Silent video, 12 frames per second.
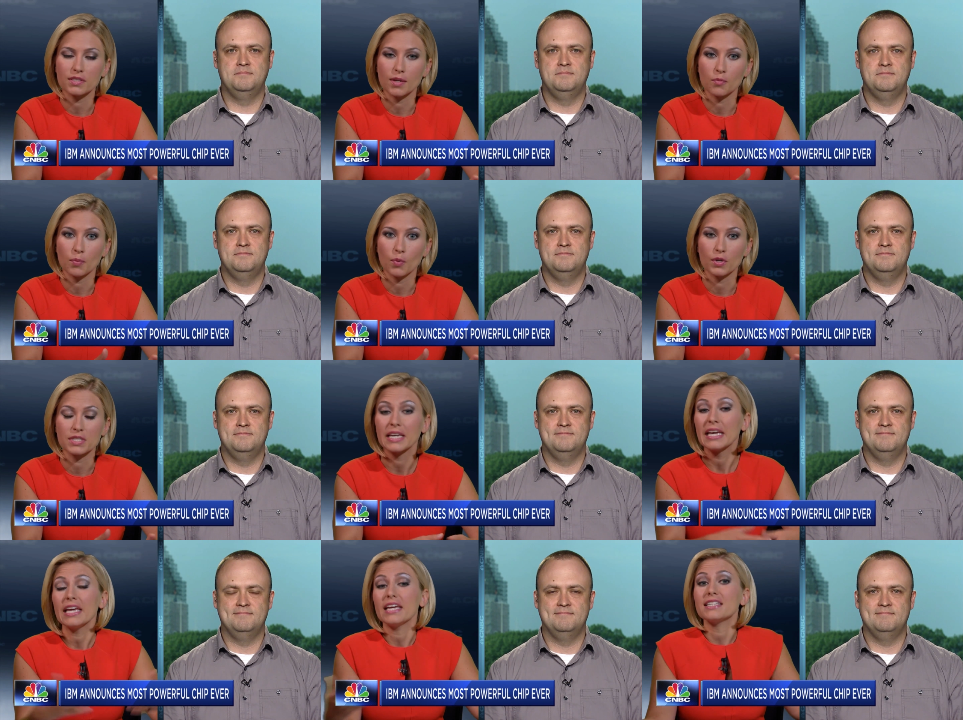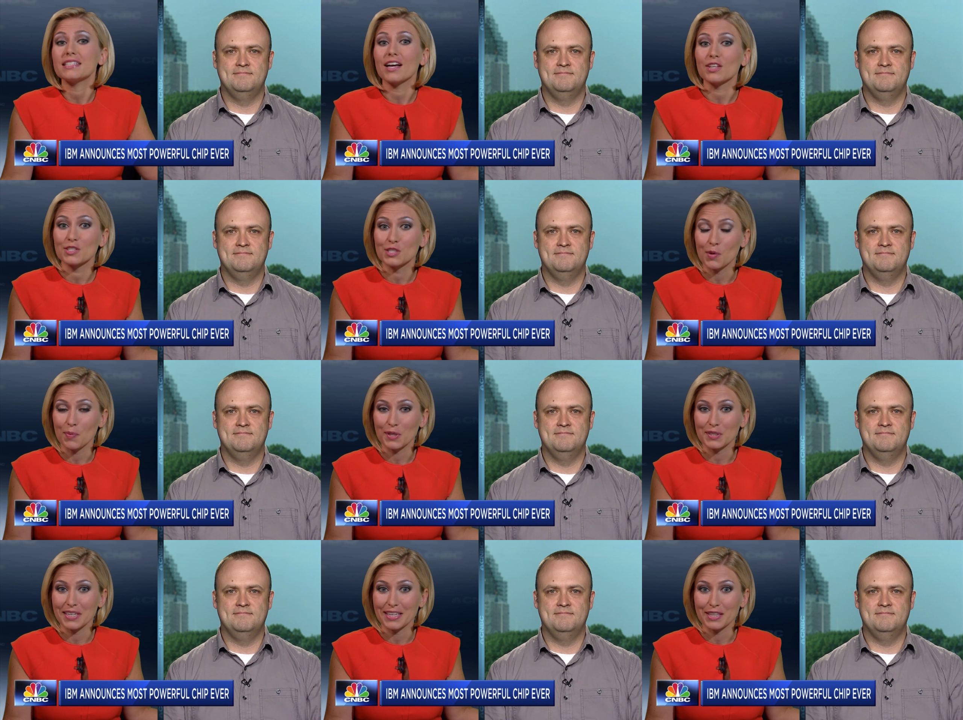Speaker 1: to some reports, Intel is
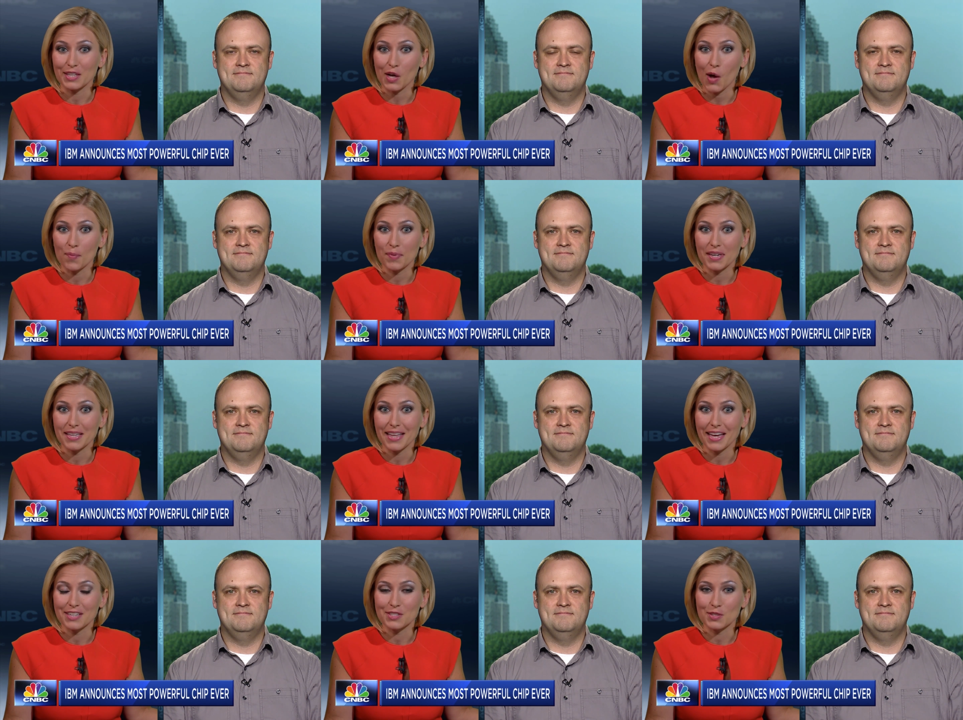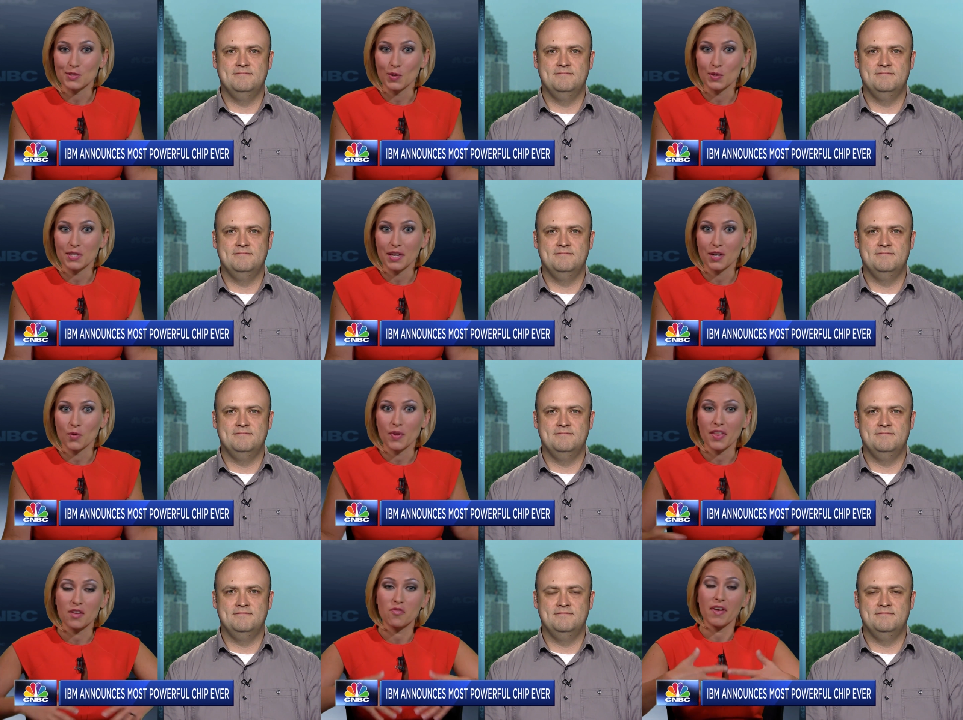typically the company that is associated
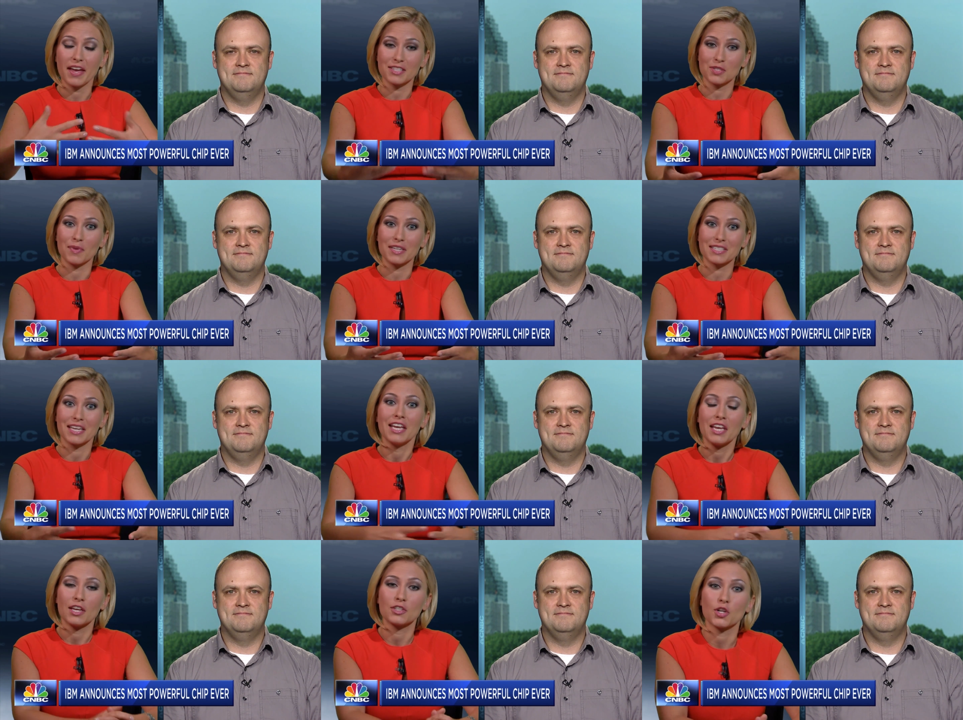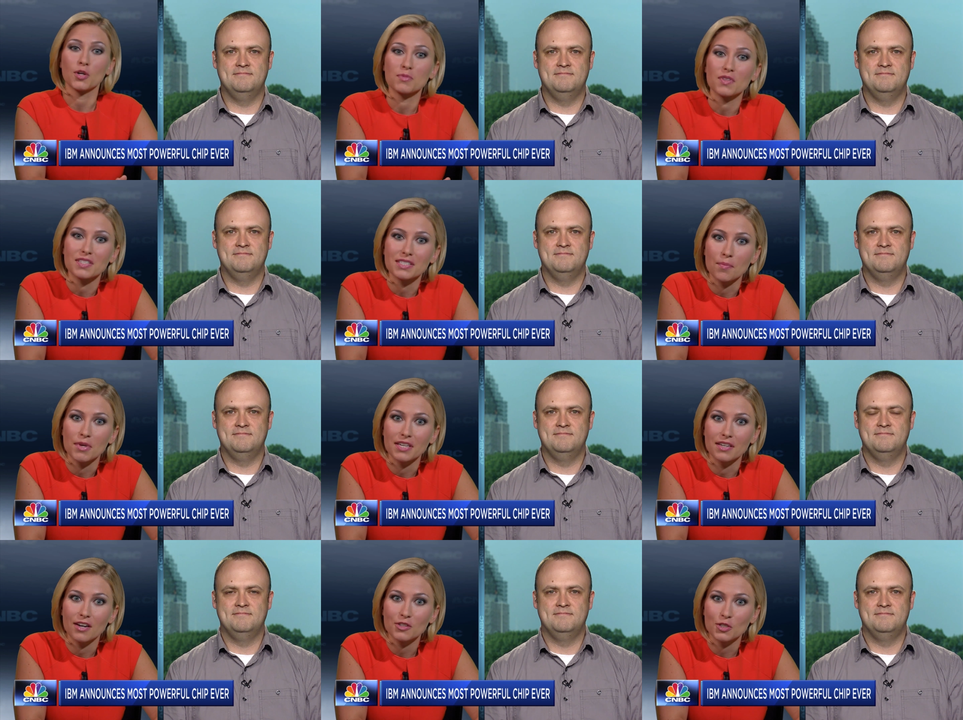with advancements in terms of the
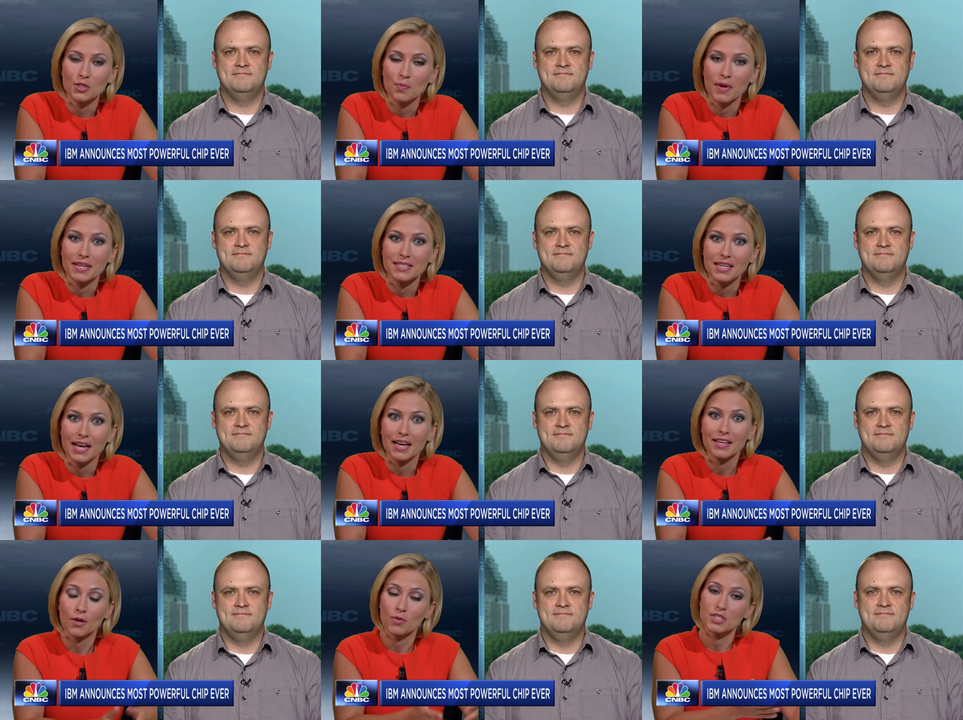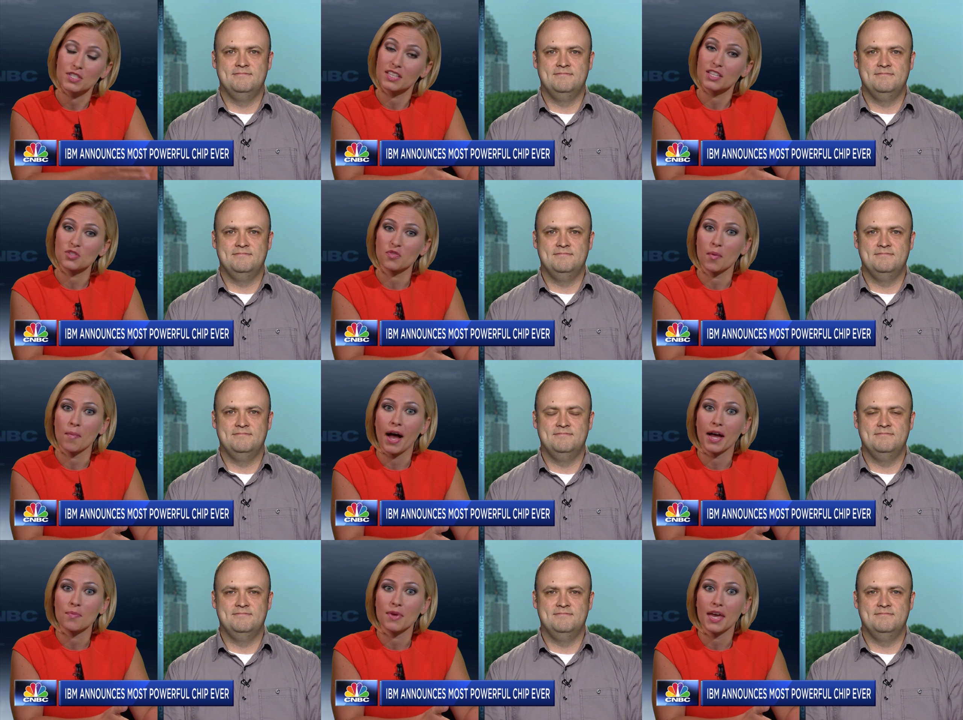semiconductor space. Uh, yet we're seeing this from
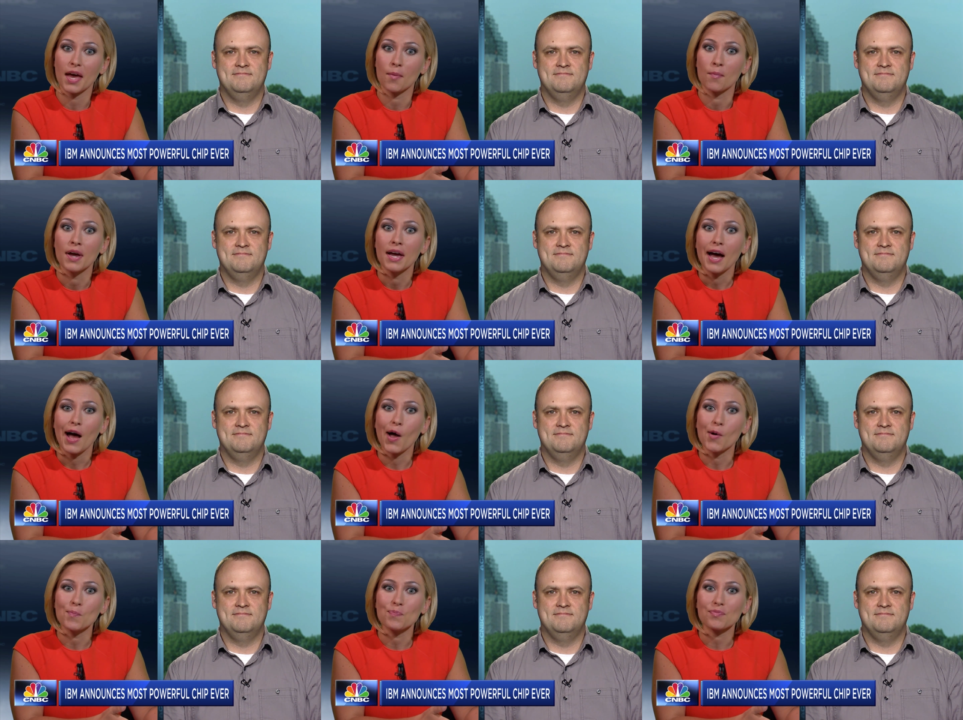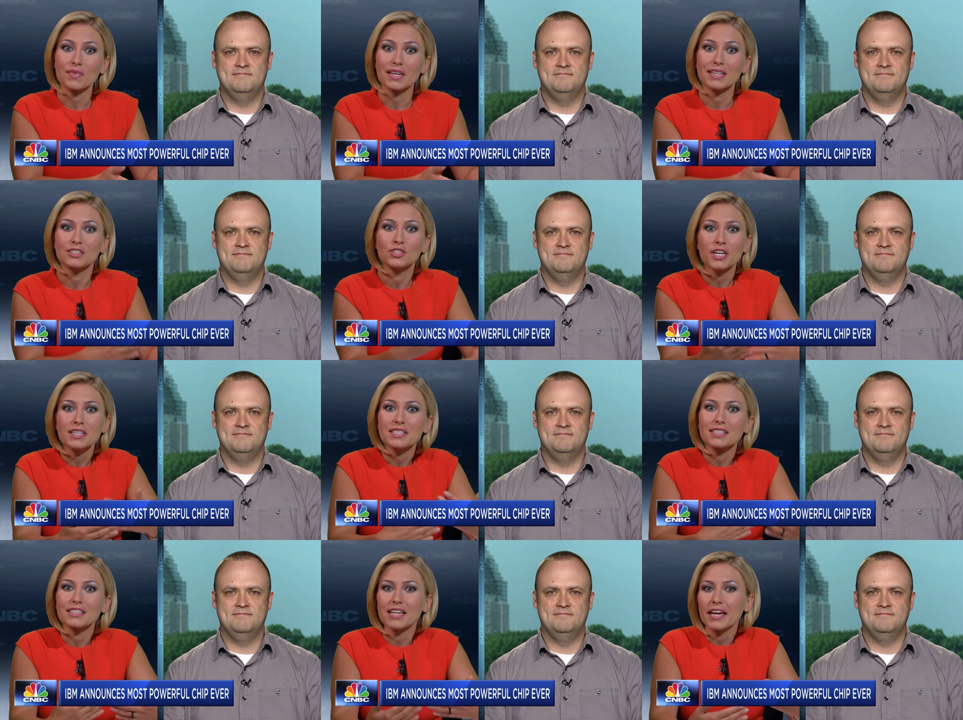IBM. Um,
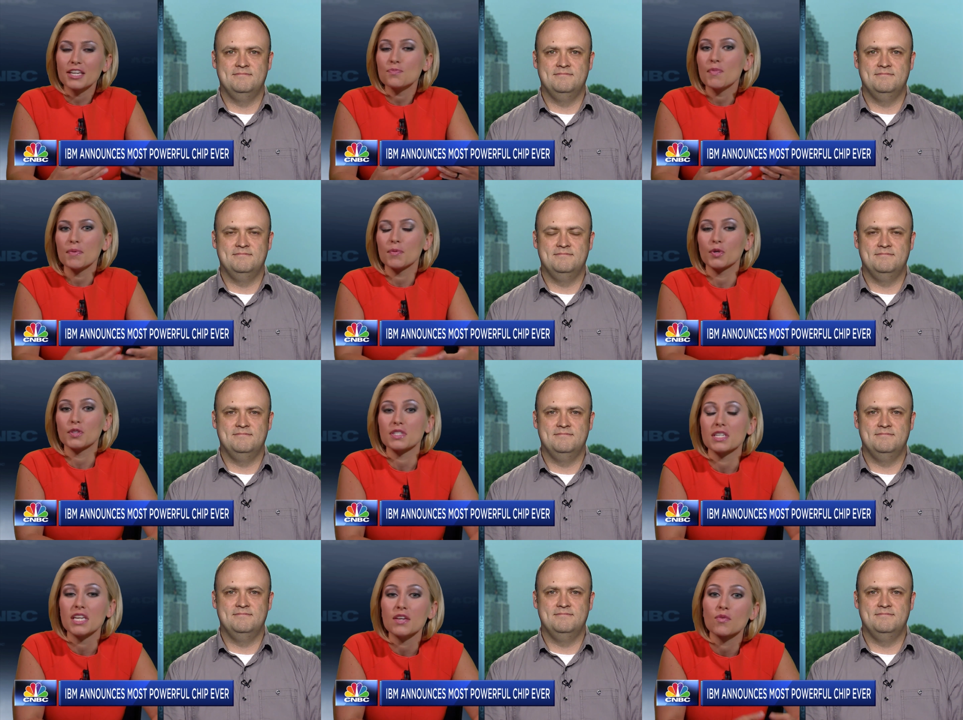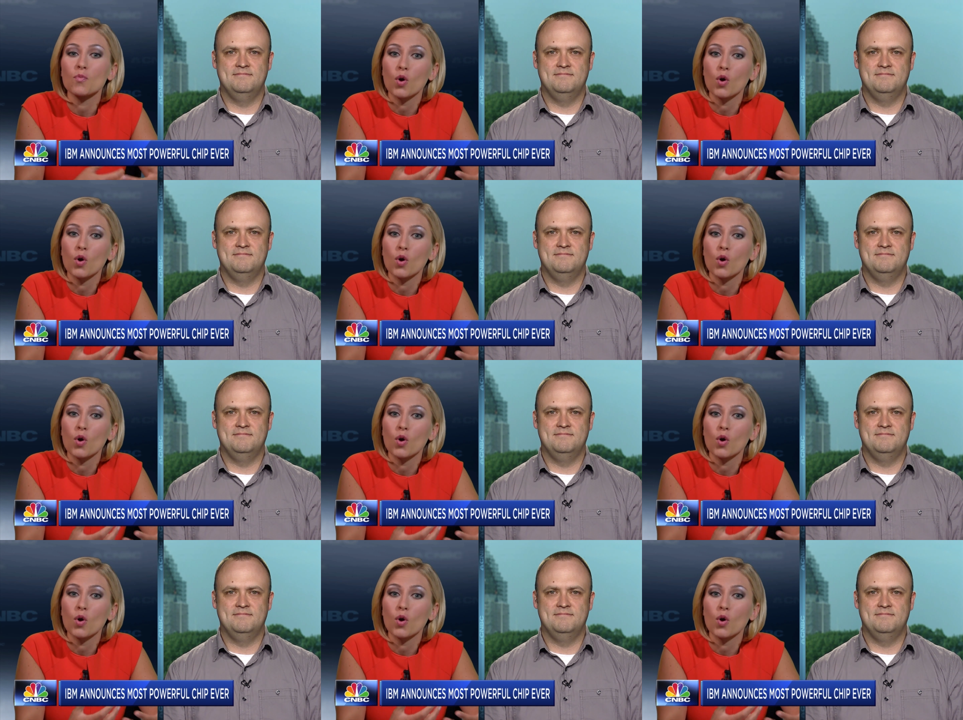just, I guess maybe to put this in even